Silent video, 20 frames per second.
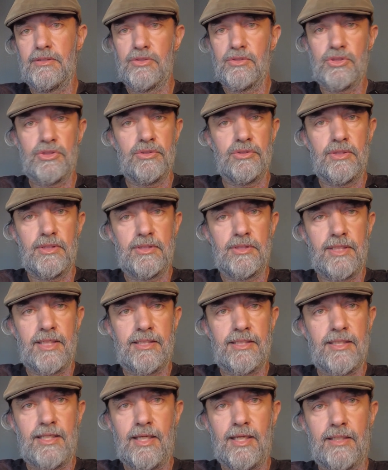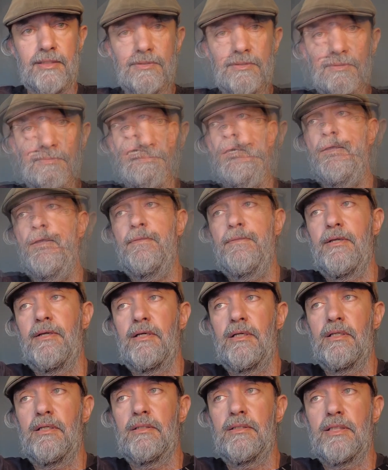to shoot it at night. And
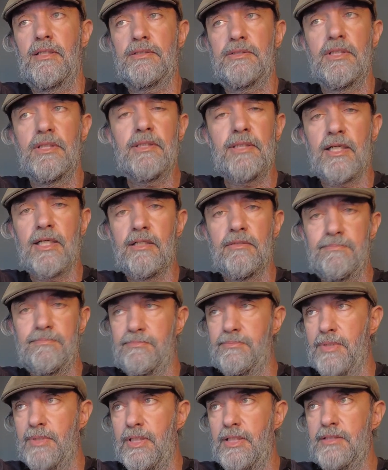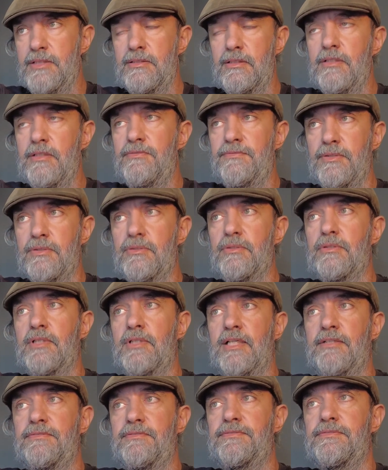that's it. I can easily
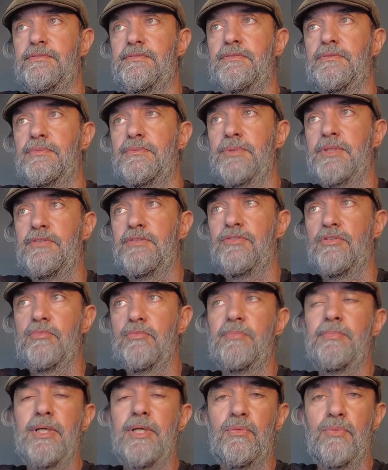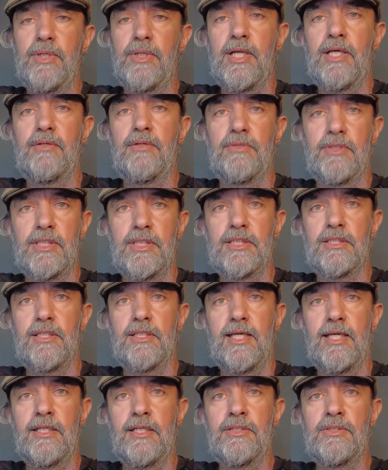photograph with Fomapan 100 at
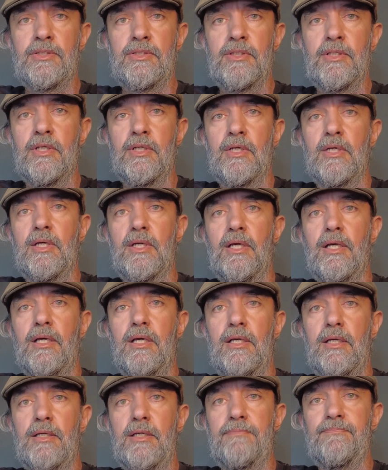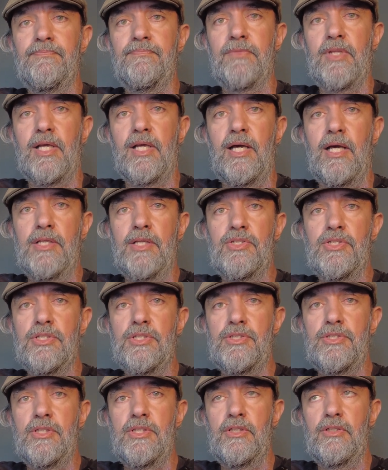night. I
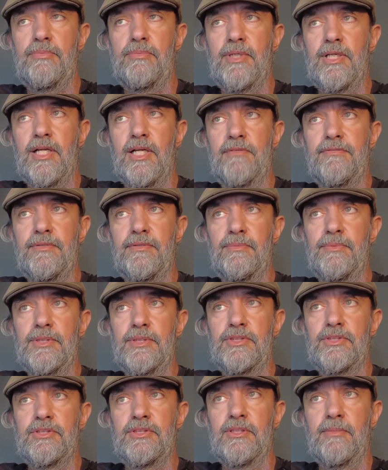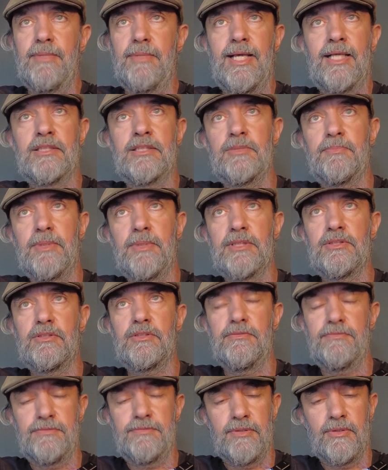just need to be careful with some aspects
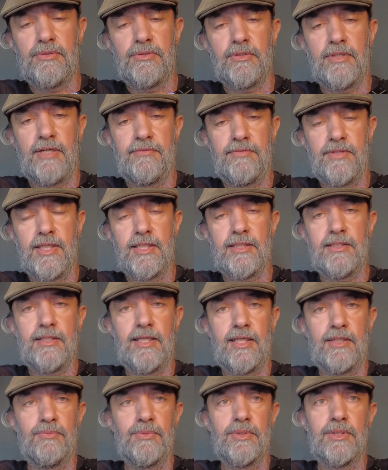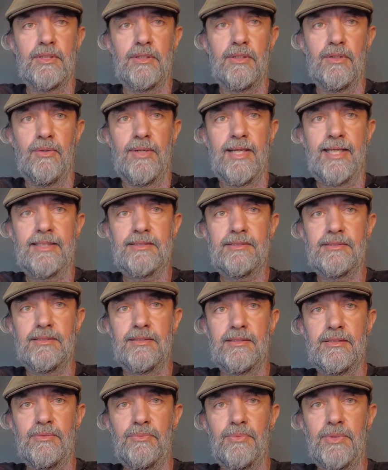of photographing at night with a low
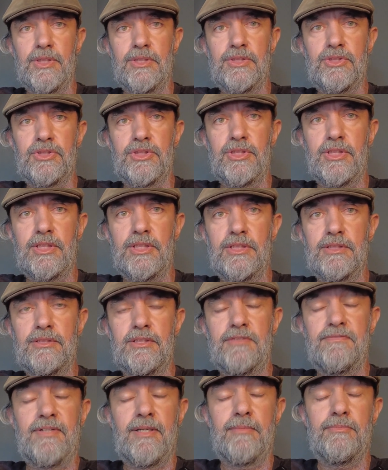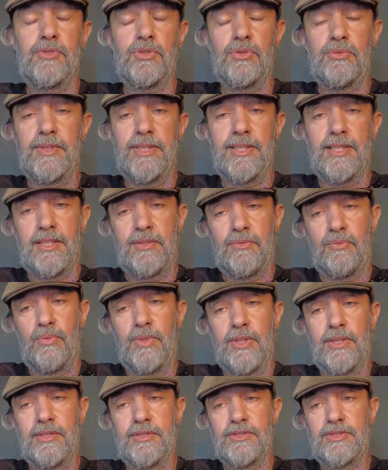ASA, which is if I'm doing at a
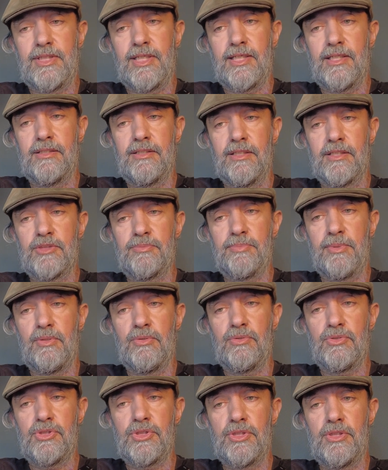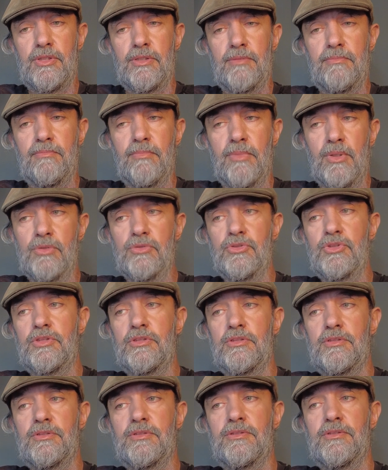1 second exposure,
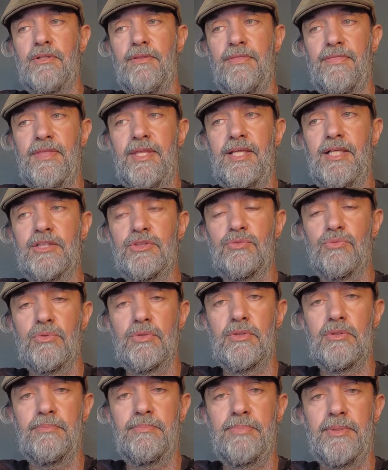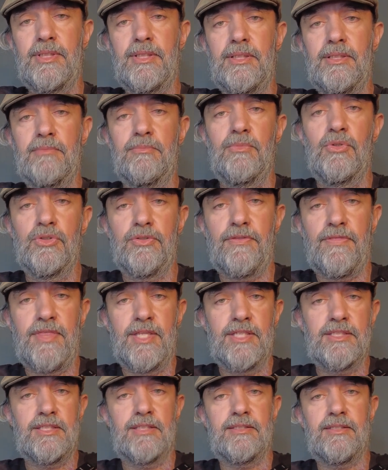most things
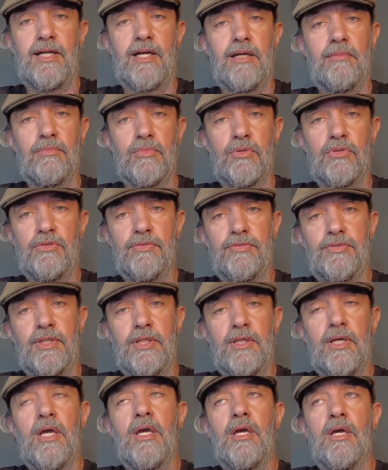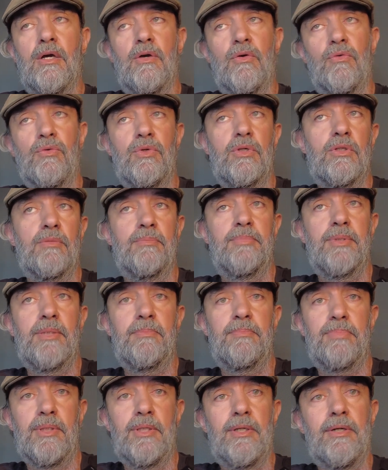that are moving will be
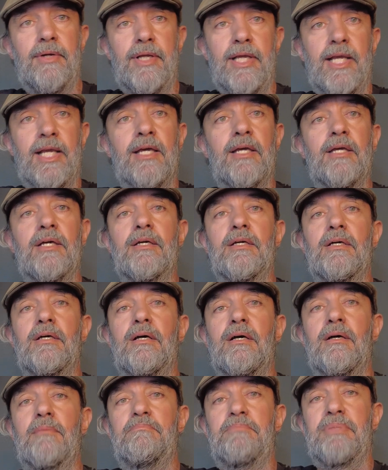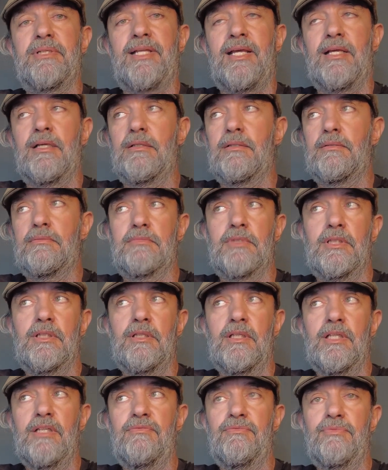blurry. But I
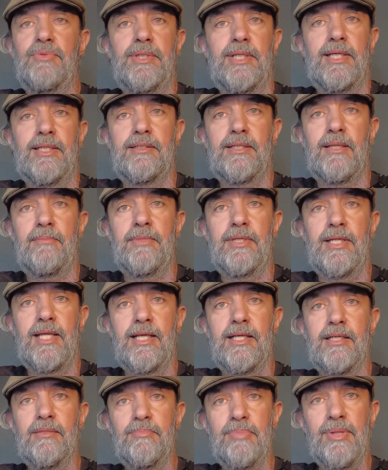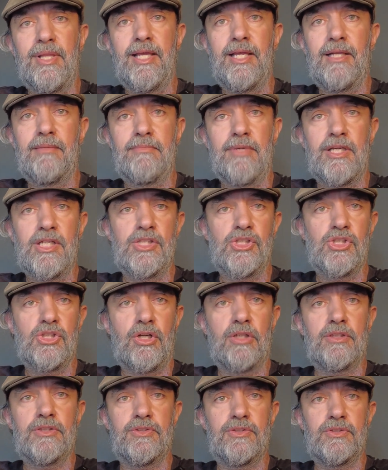can live with that. I mean, I can plan my
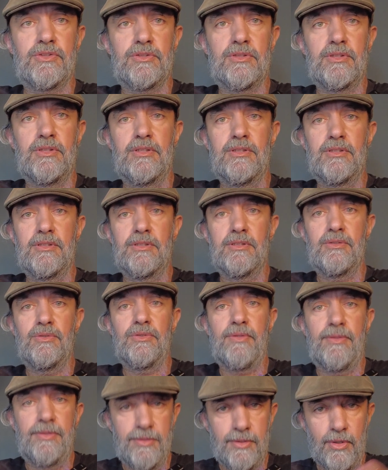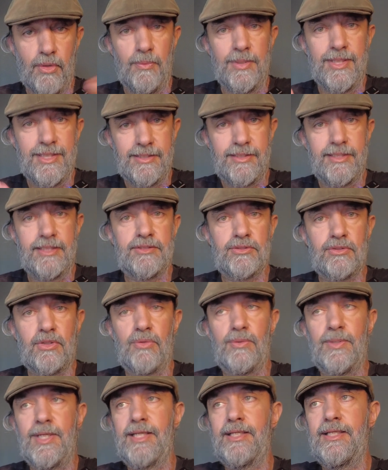shots knowing this
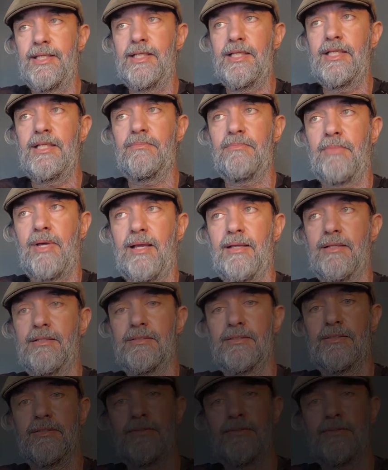already in mind.